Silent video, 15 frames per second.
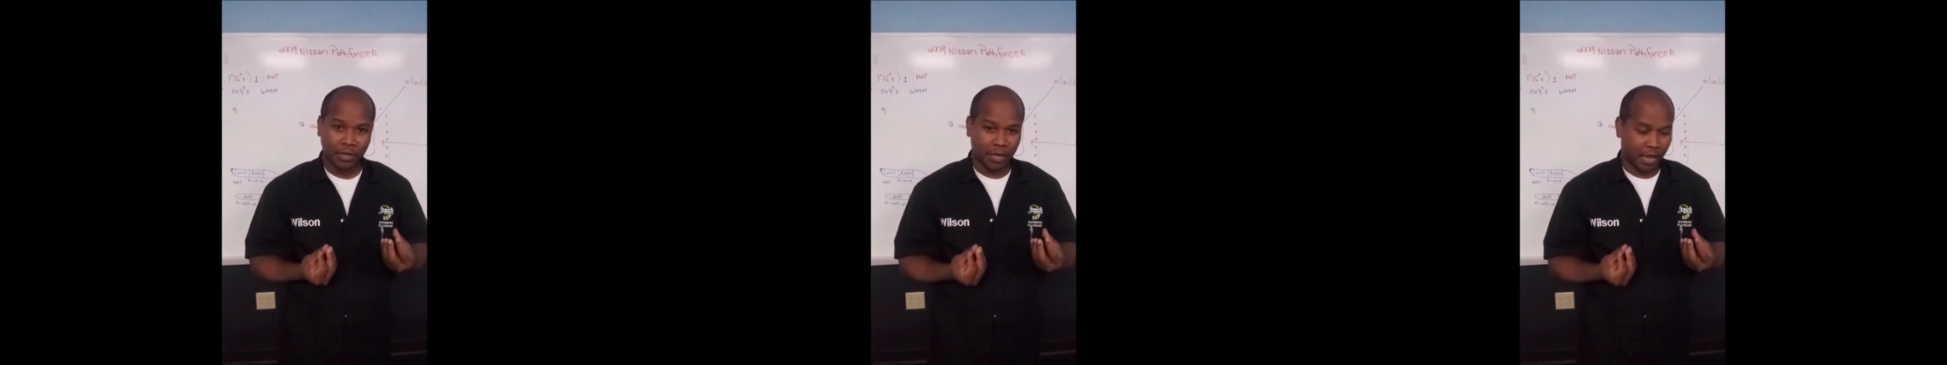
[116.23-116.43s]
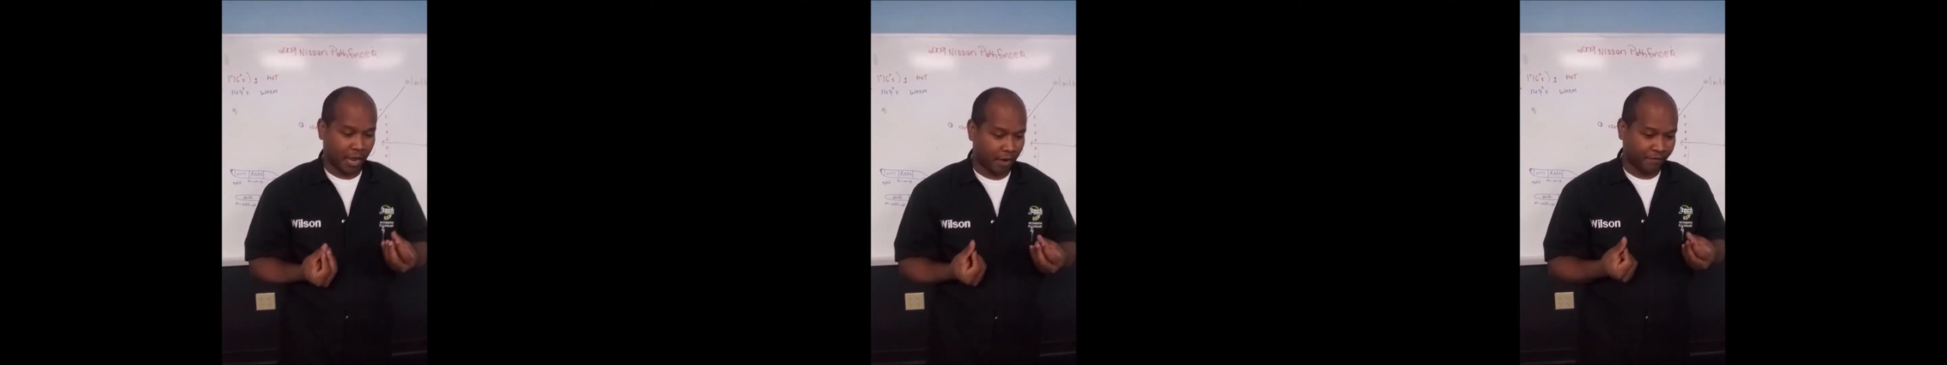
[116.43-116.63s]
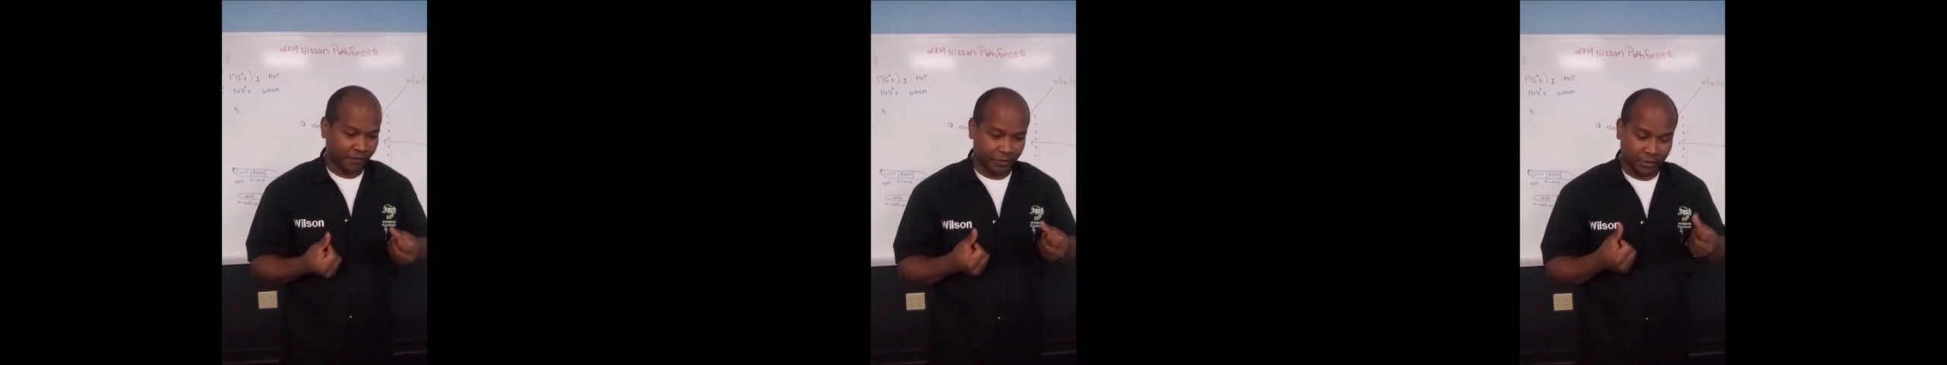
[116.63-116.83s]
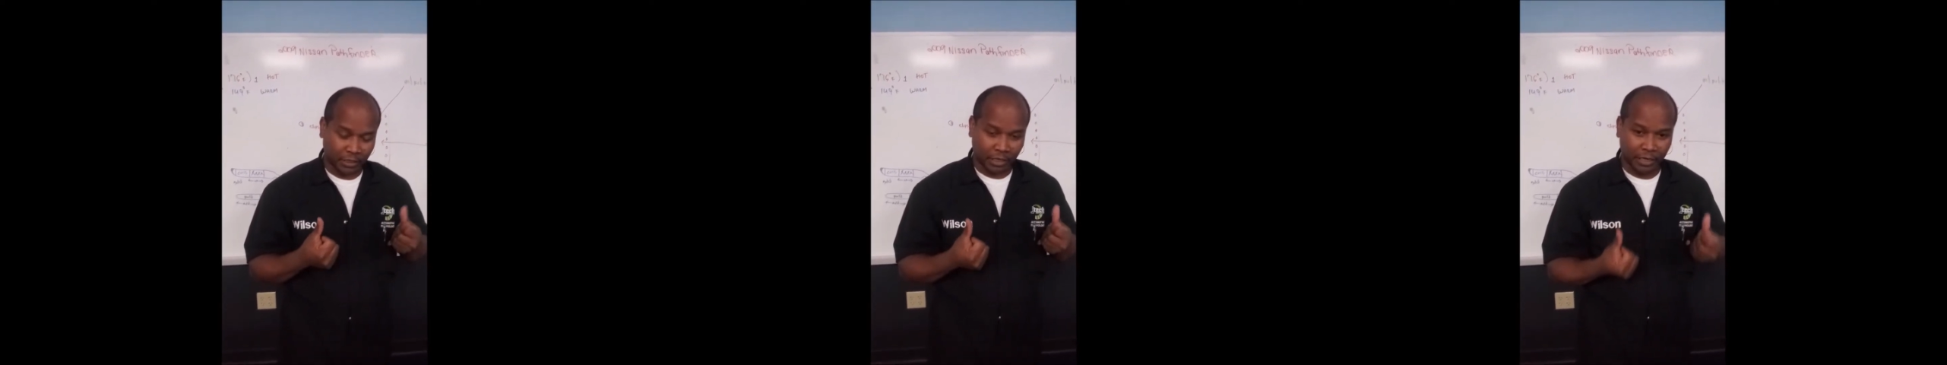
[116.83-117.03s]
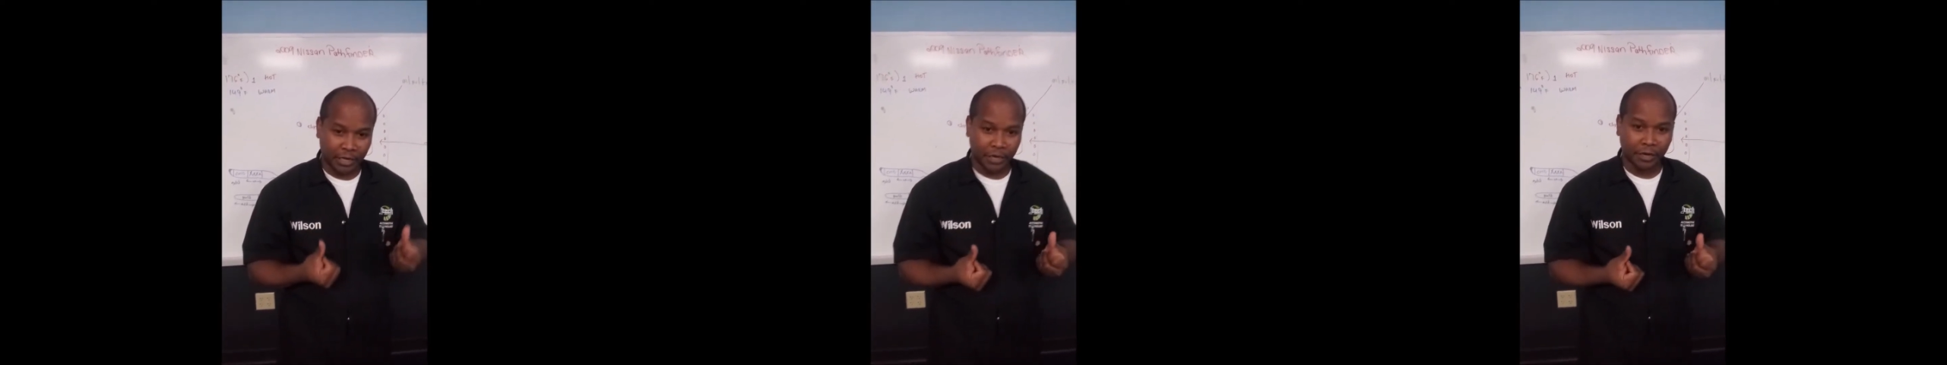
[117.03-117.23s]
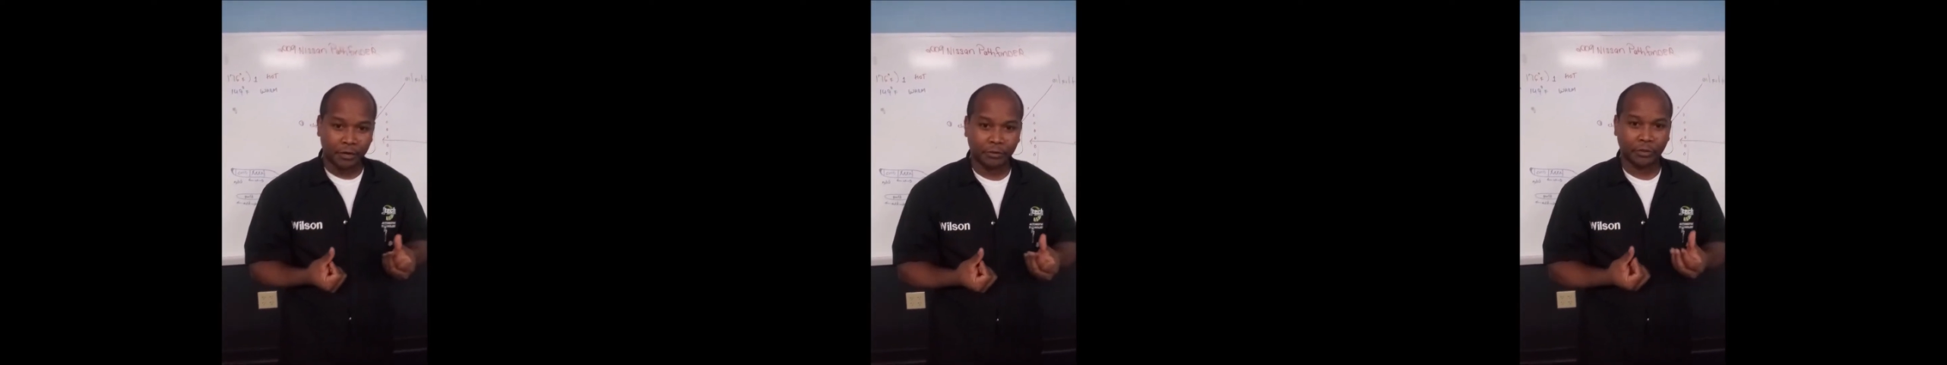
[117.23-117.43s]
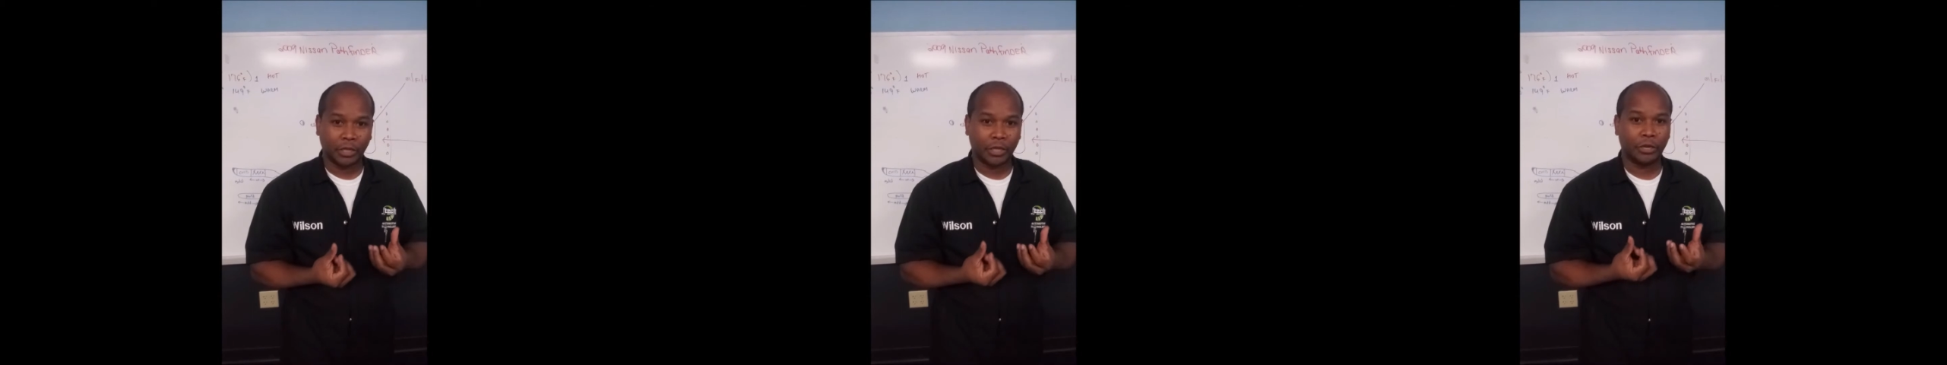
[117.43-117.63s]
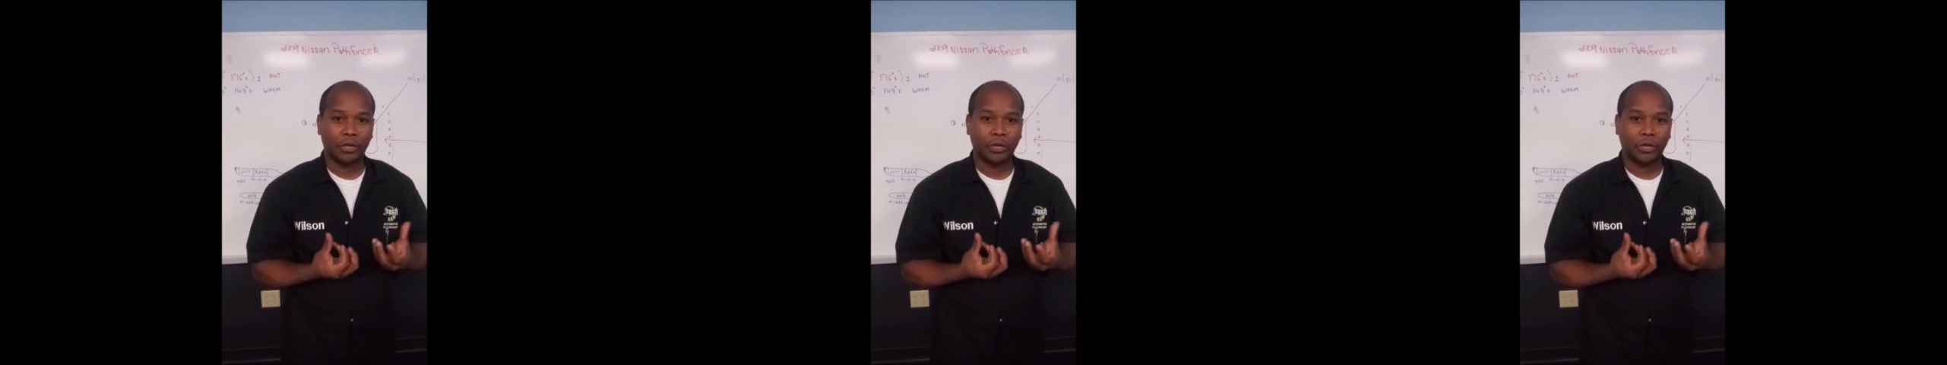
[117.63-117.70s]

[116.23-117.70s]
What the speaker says: And if it's clear, then